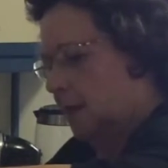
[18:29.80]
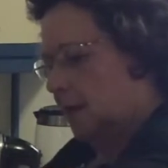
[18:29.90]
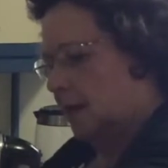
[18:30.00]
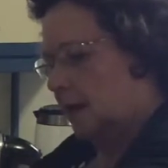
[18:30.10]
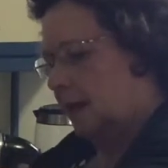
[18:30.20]

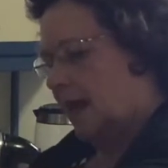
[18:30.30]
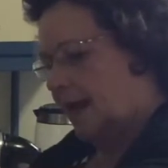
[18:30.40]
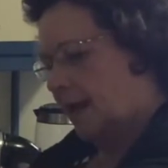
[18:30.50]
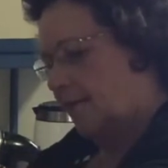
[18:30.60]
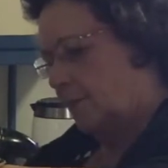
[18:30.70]
I
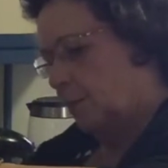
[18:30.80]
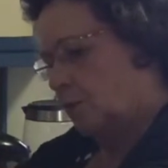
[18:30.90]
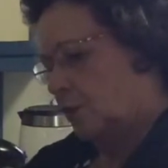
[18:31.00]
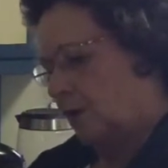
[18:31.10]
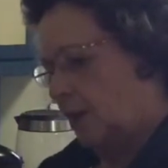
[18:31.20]
like having
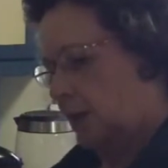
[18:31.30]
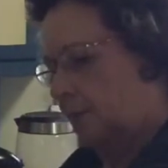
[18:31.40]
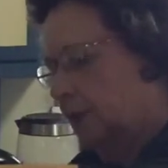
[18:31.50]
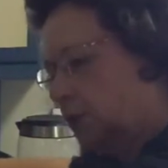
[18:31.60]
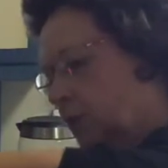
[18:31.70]
Bruce around when
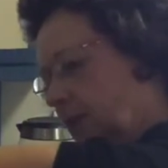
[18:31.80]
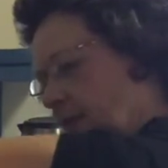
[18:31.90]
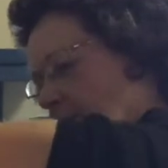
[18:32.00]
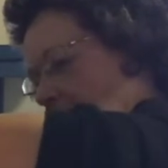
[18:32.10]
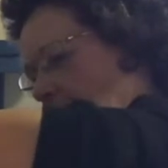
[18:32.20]
I'm doing
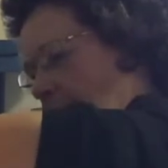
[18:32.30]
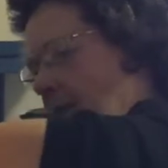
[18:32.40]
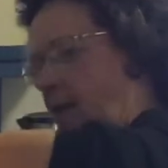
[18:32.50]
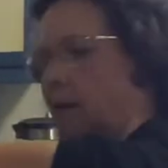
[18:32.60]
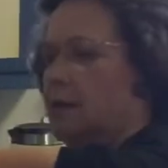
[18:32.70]
this so that
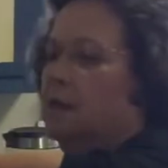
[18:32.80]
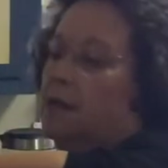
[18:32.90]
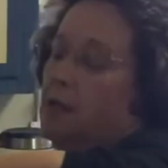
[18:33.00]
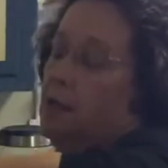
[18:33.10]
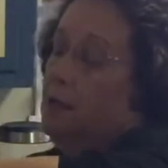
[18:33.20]

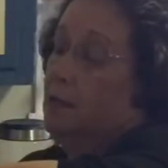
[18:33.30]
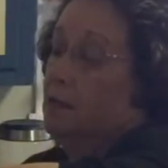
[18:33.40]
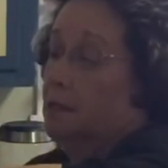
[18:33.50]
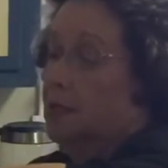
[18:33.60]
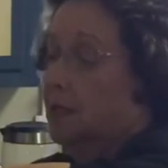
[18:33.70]

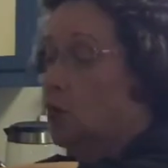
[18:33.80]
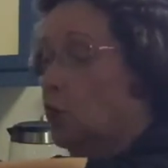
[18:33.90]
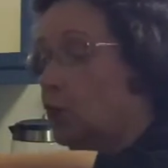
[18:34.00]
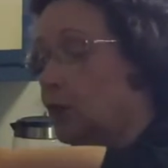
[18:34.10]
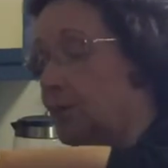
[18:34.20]
he can
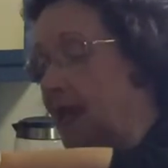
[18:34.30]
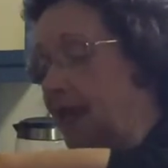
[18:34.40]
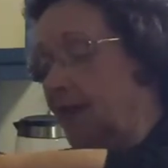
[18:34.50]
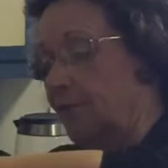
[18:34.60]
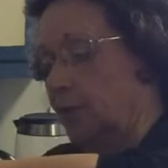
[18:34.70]
hold the
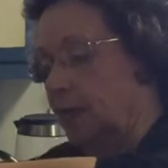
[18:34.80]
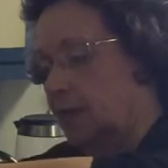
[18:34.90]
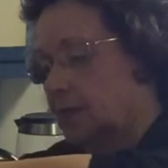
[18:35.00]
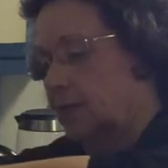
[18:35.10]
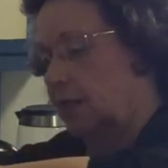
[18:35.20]
pan for me
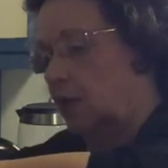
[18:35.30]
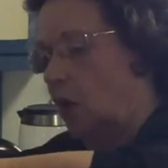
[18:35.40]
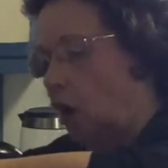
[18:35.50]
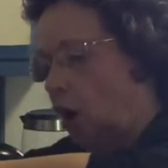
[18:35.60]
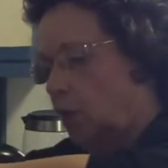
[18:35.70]
because I'm a little
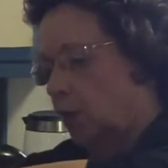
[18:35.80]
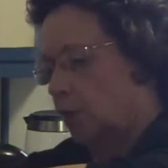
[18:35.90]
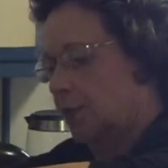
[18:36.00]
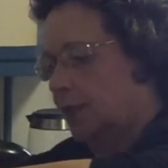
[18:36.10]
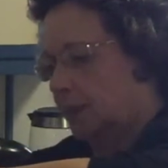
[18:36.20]
awkward
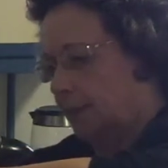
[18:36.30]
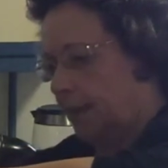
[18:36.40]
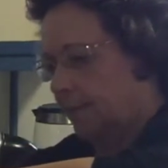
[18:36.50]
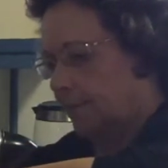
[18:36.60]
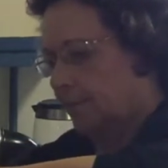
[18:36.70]
with it, but